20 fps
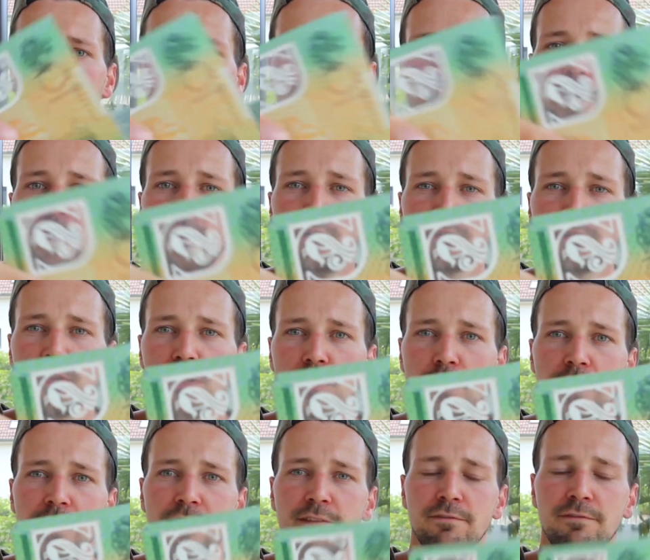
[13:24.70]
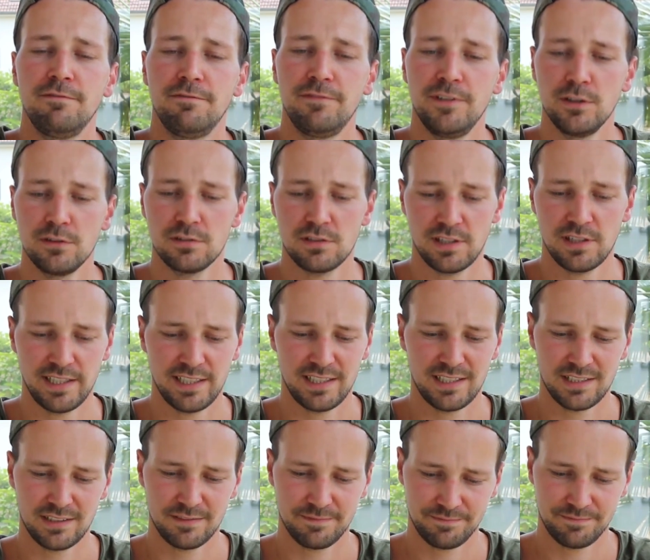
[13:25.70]
And also it feels
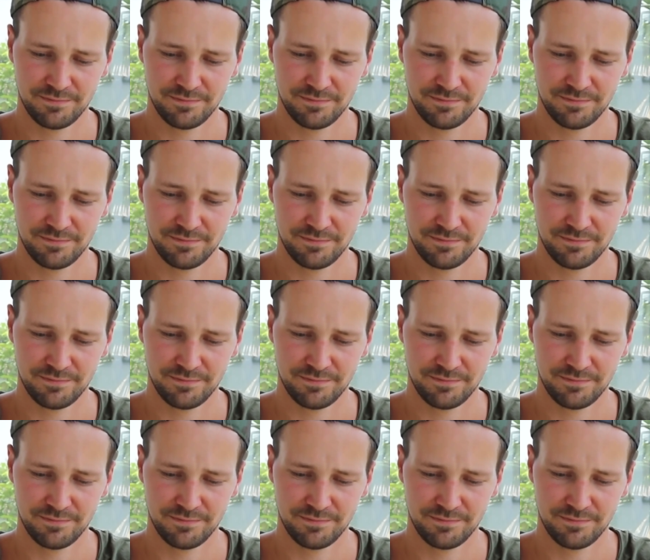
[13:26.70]
like